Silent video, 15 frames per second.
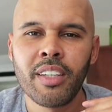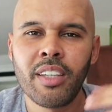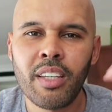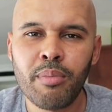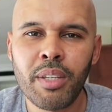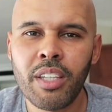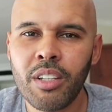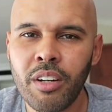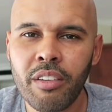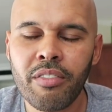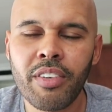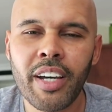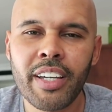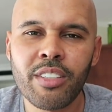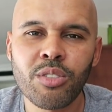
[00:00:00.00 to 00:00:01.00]
give me your
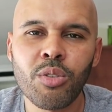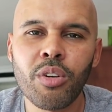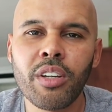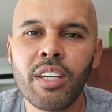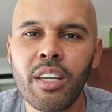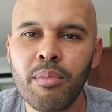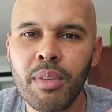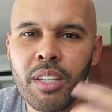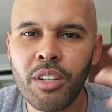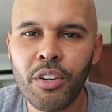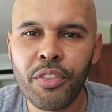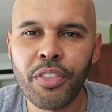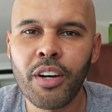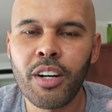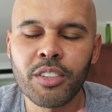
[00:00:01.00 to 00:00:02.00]
advice or give me
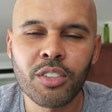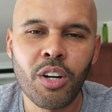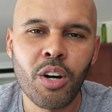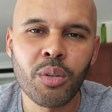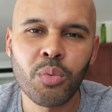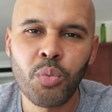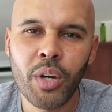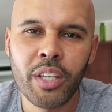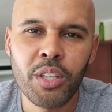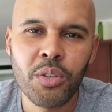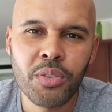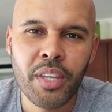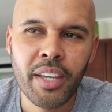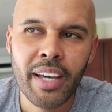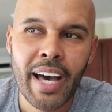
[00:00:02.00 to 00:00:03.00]
your thoughts on what
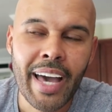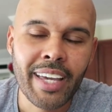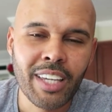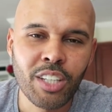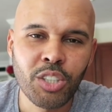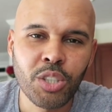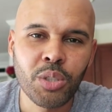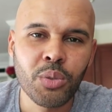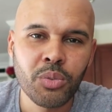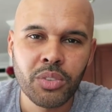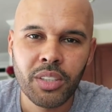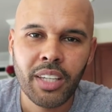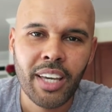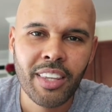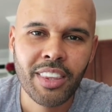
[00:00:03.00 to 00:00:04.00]
you think I can do
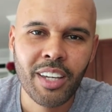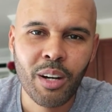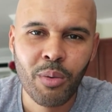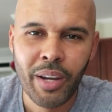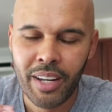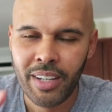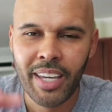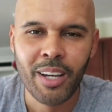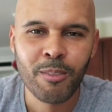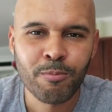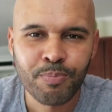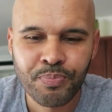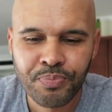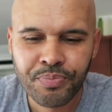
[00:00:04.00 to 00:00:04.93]
to get there right now?